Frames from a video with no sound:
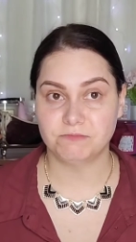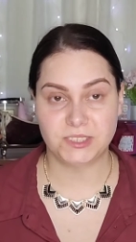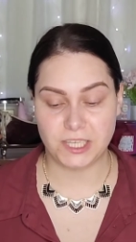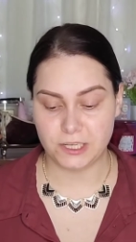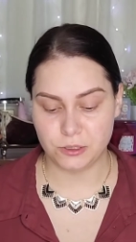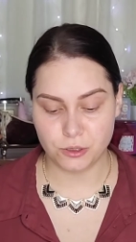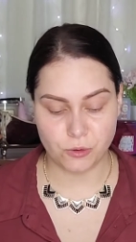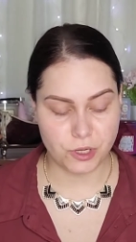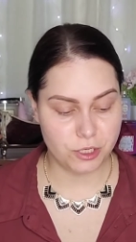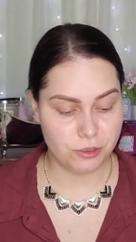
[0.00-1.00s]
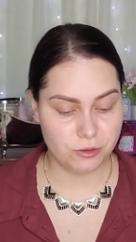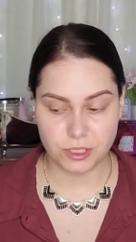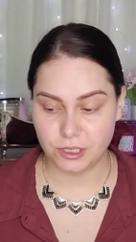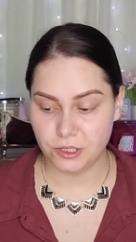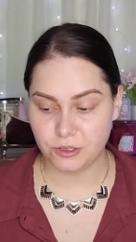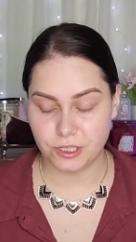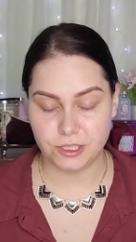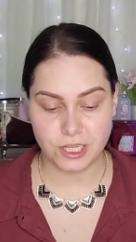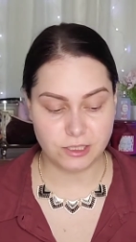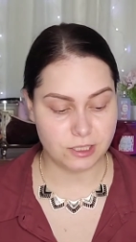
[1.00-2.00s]
there is no issue. It literally
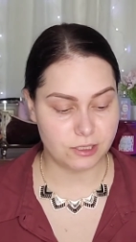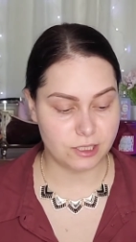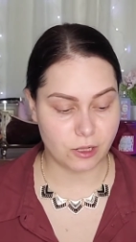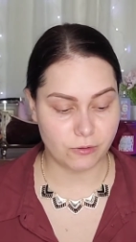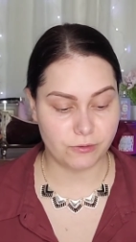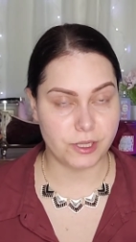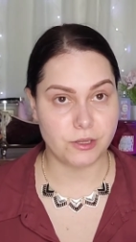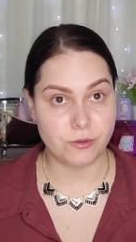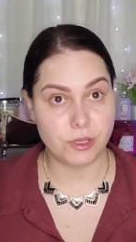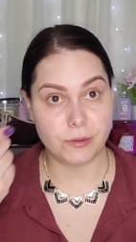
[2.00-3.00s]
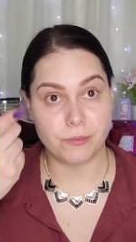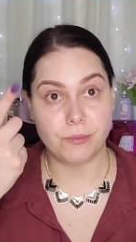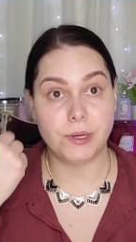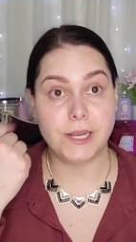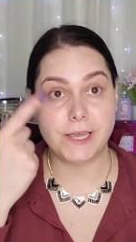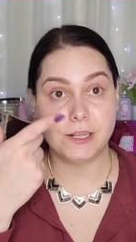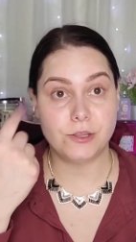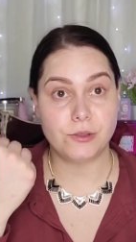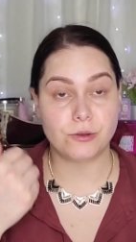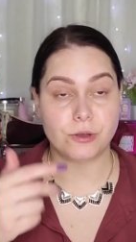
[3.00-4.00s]
sets itself and you can blend
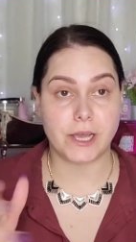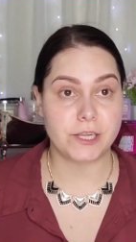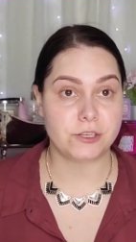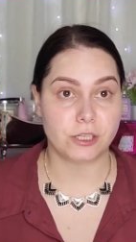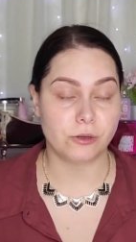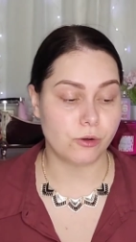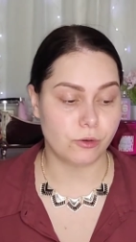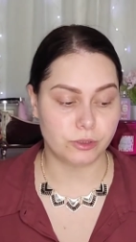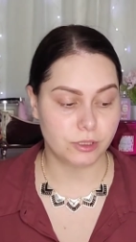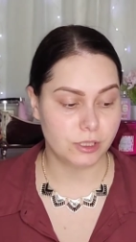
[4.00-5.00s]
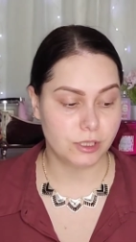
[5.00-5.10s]
your eyeshadow on.